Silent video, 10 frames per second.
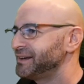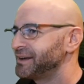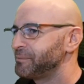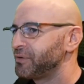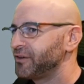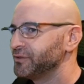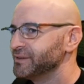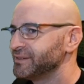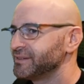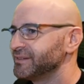
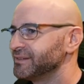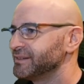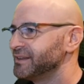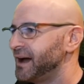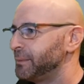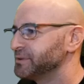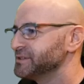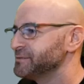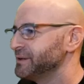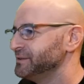preference to the
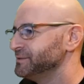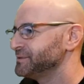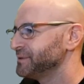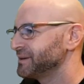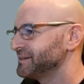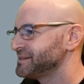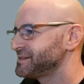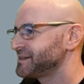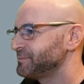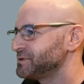options menu so I can
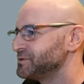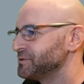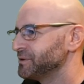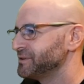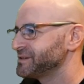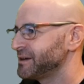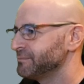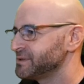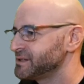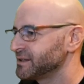skip tutorials.
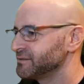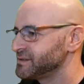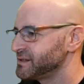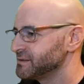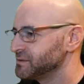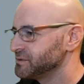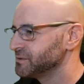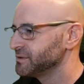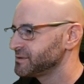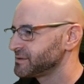I'm sick of seeing the
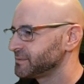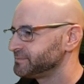tutorials.